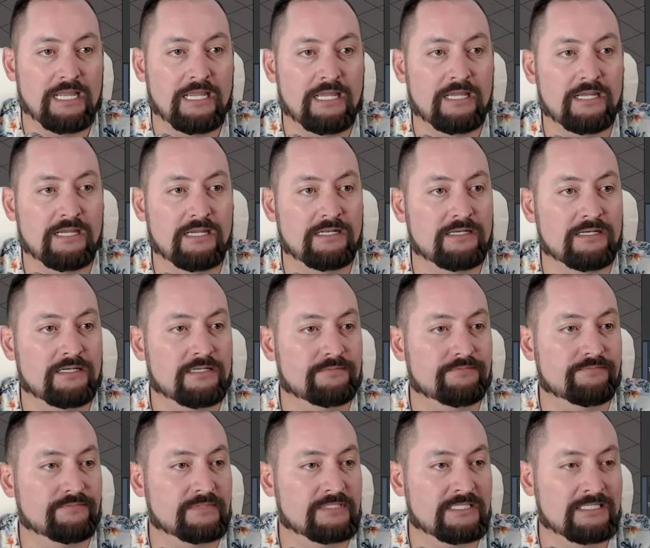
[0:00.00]
And
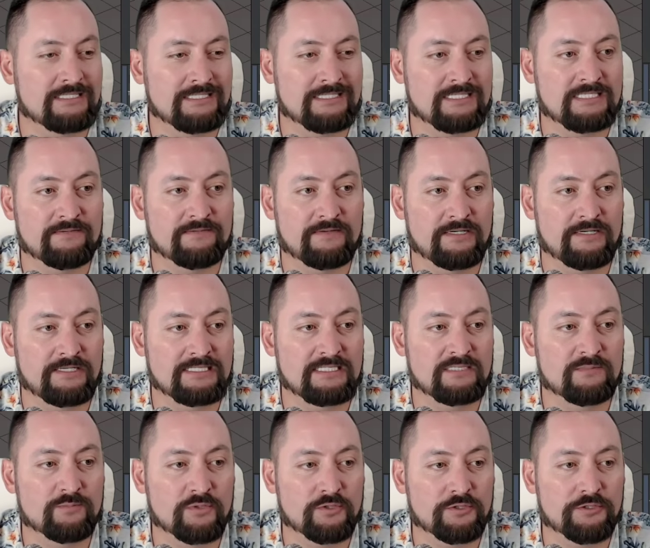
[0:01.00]
since this is a very
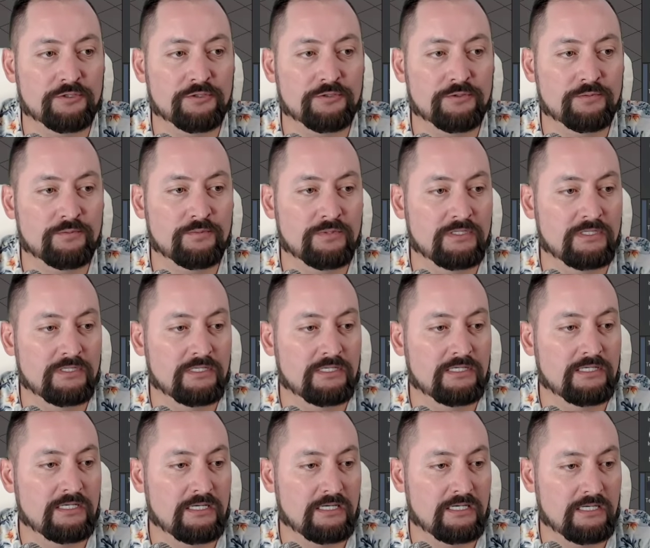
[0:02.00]
simple cube,
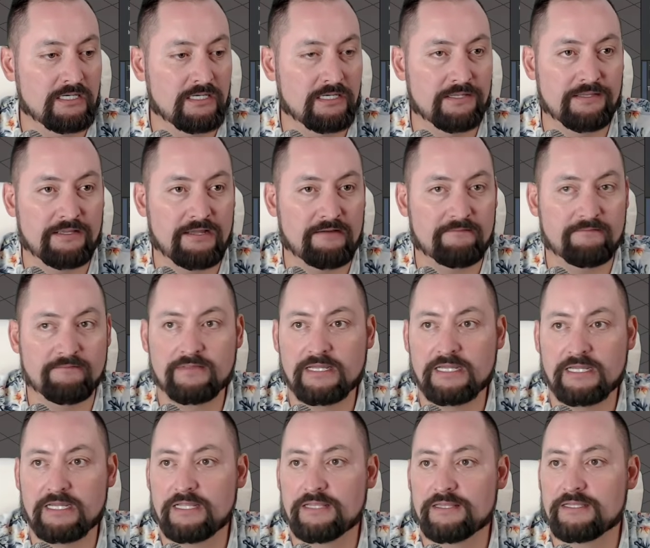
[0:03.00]

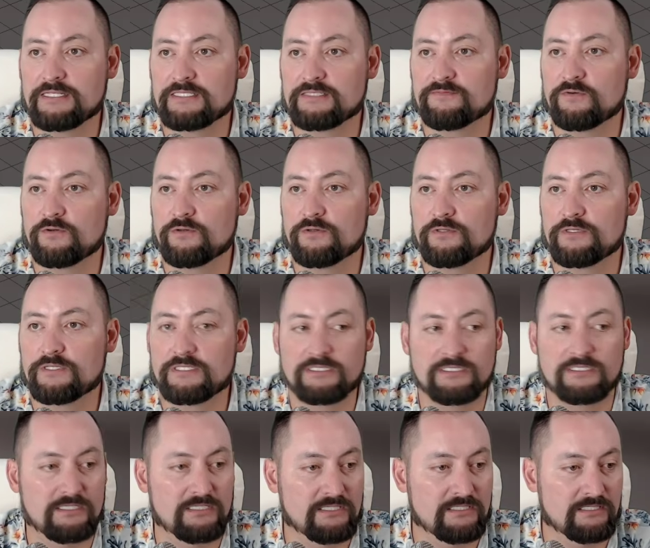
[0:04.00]
this
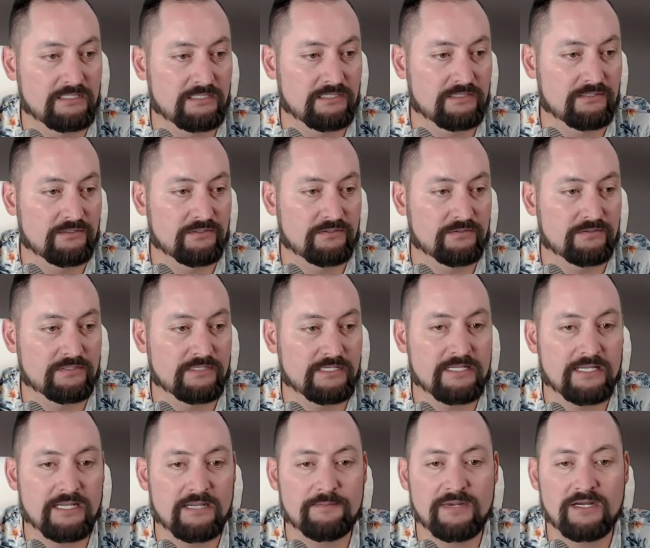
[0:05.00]
little thing
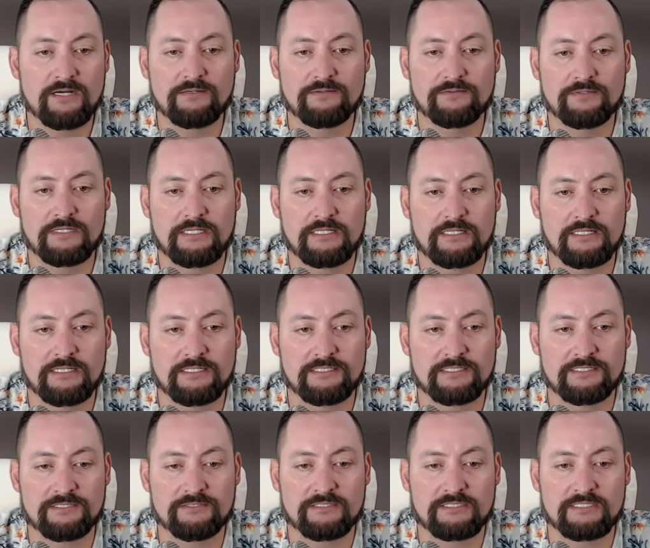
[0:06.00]
came out, and then
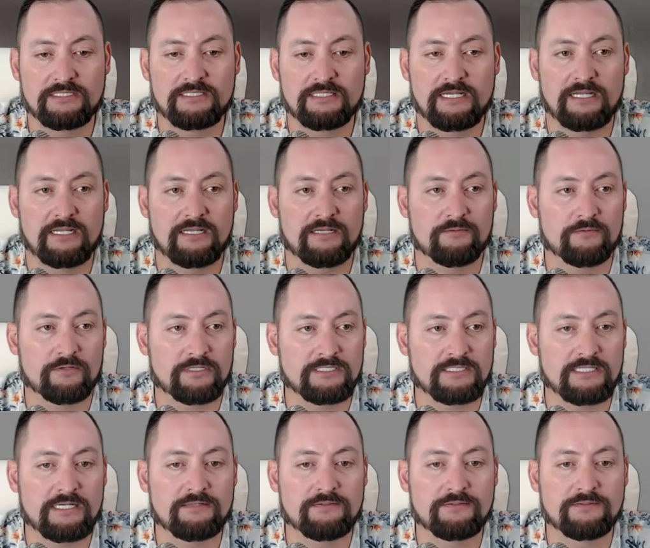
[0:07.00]
just to see that it works
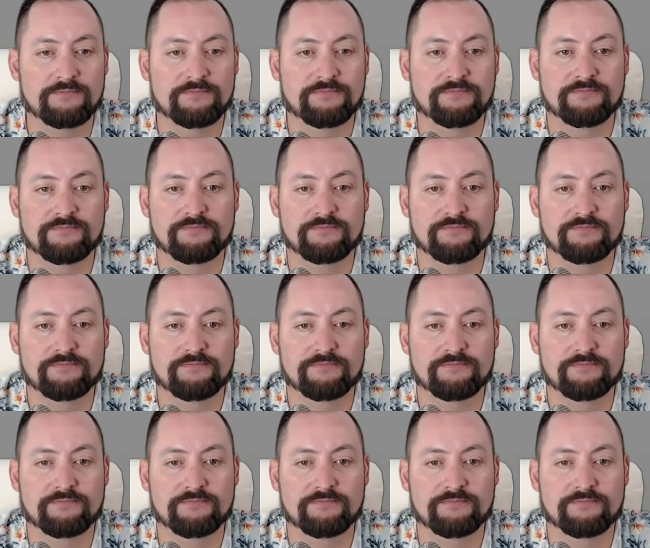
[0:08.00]
now,